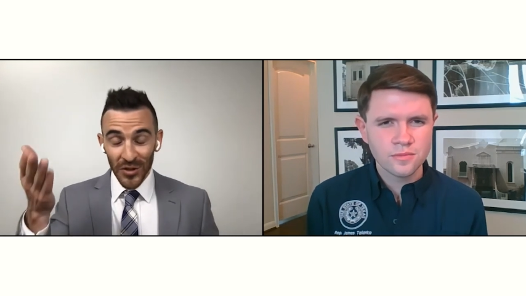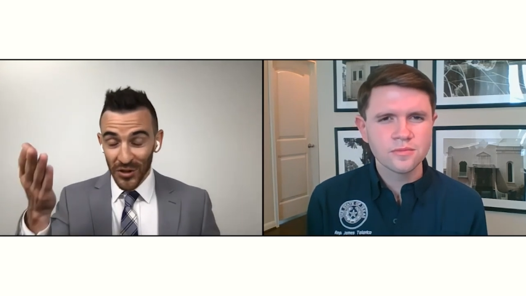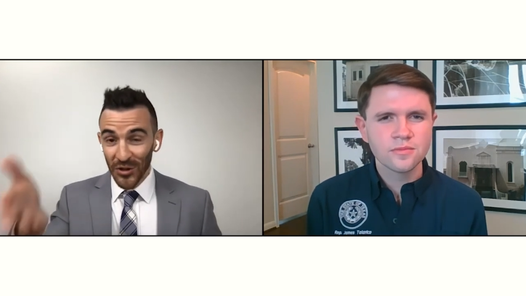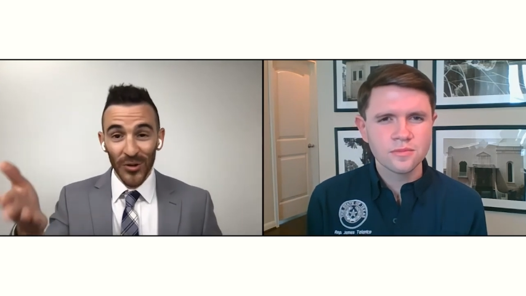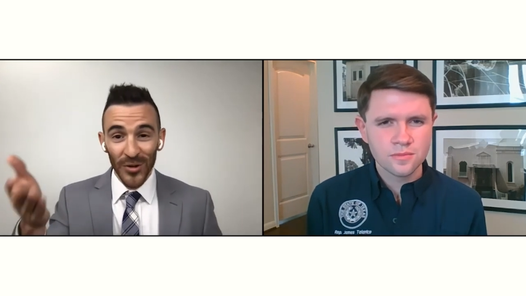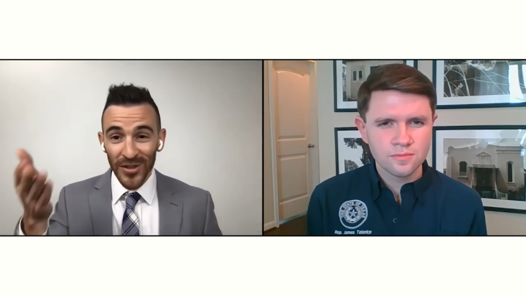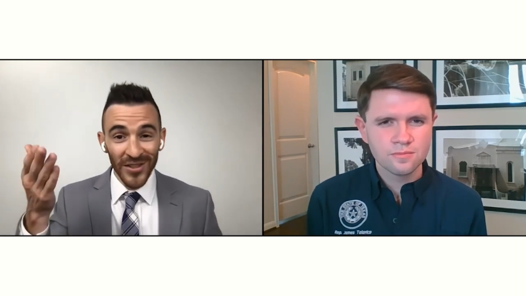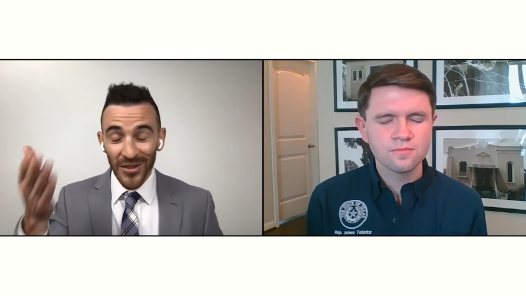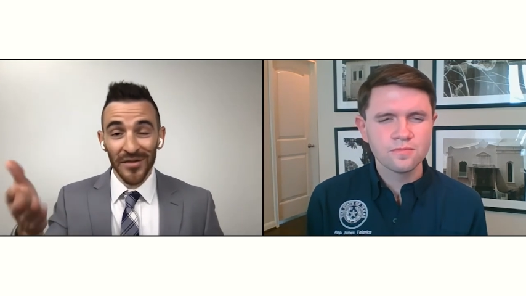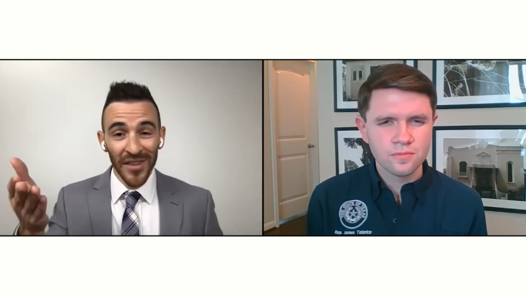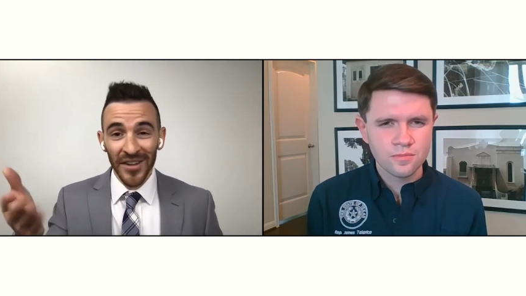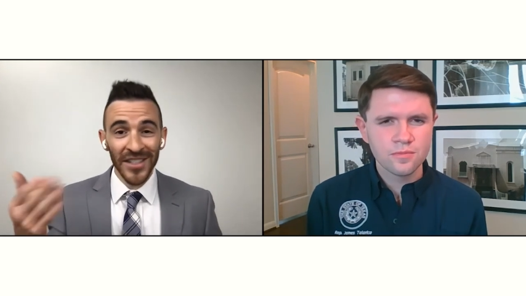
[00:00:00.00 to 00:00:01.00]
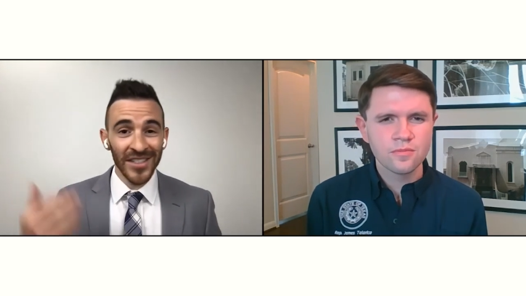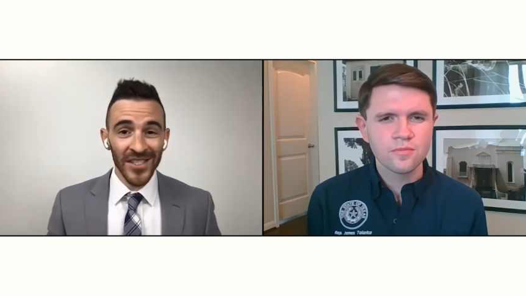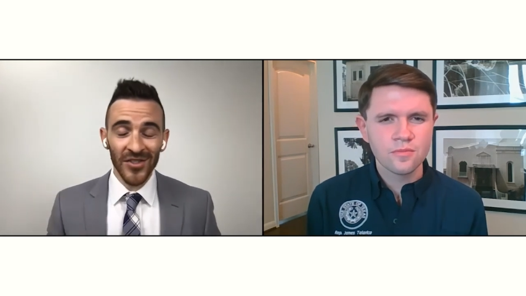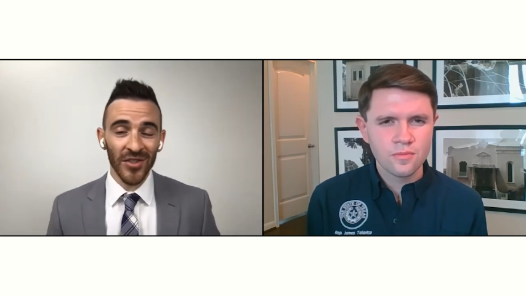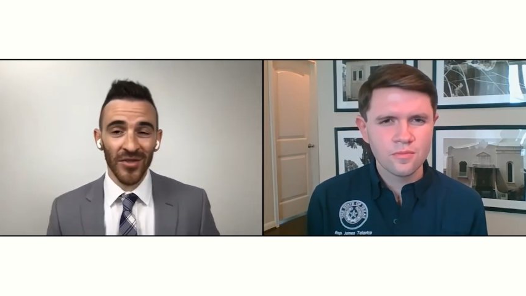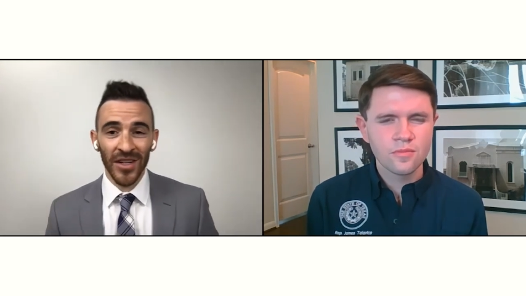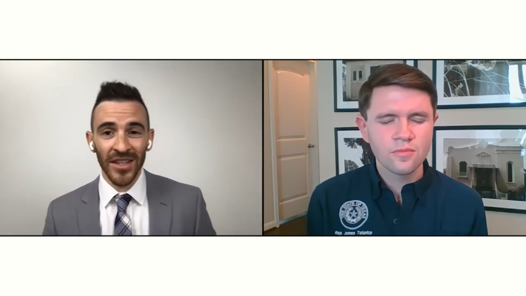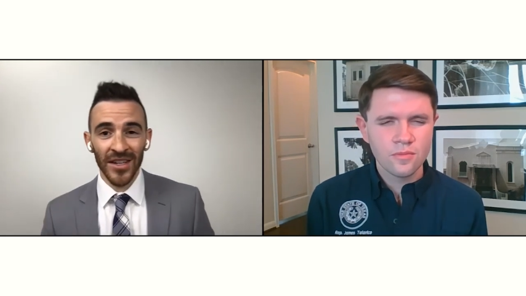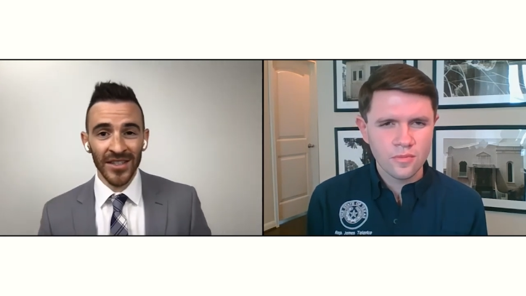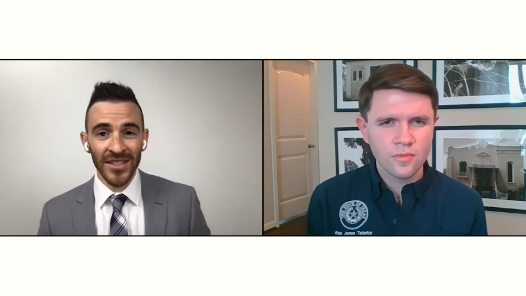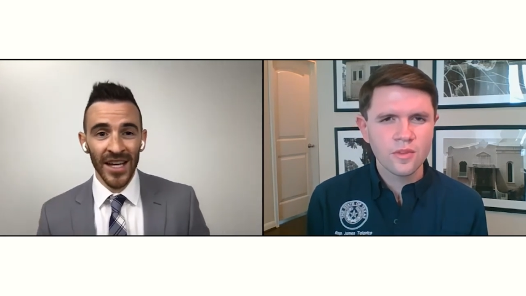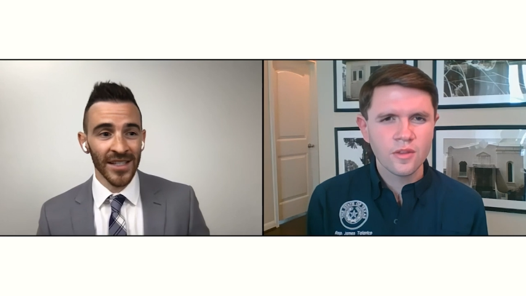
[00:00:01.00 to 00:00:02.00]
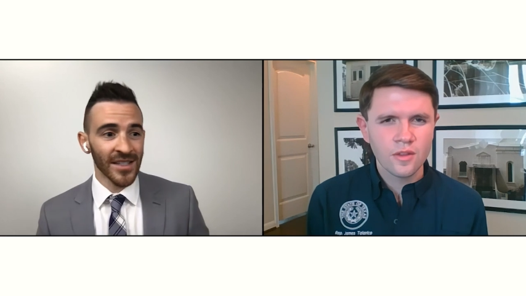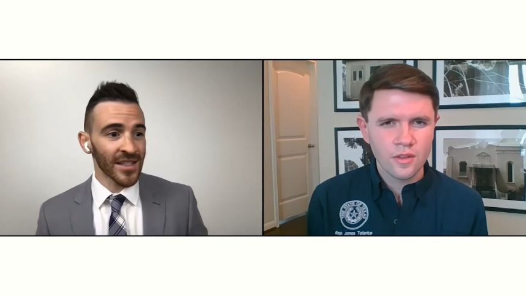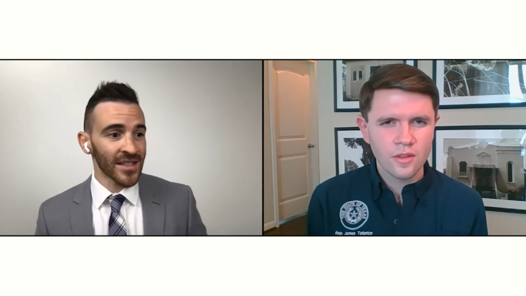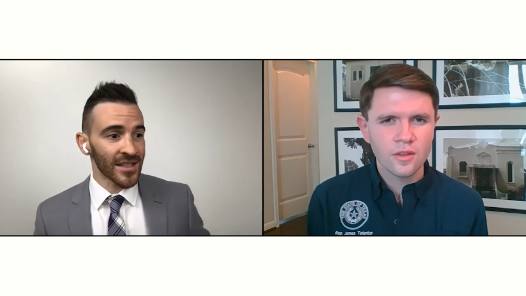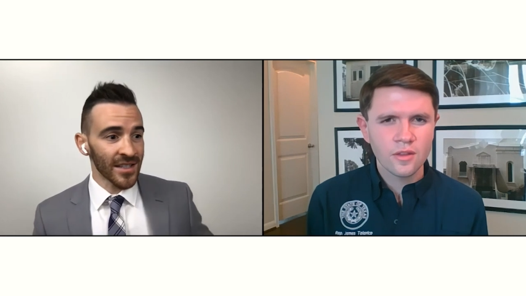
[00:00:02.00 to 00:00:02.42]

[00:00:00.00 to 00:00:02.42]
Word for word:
Speaker 1: you in your very district right there in Texas